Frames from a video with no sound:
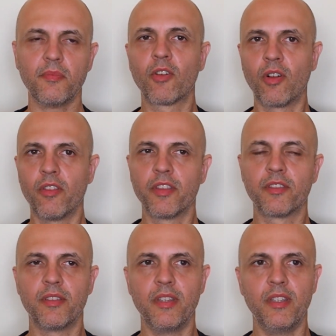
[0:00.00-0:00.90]
I call this
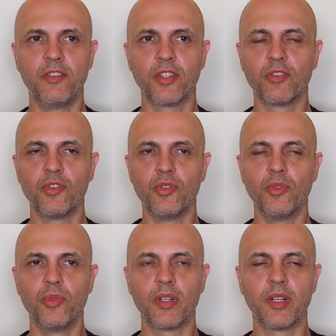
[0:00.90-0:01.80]
the
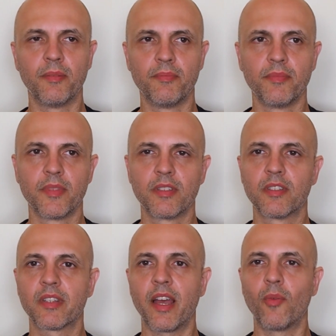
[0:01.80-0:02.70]
Chengdu
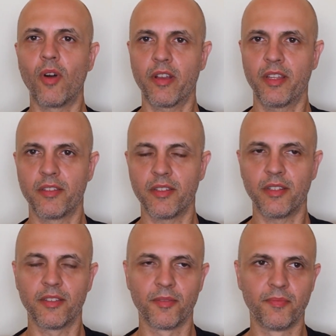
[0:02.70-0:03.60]
Skywalk incident.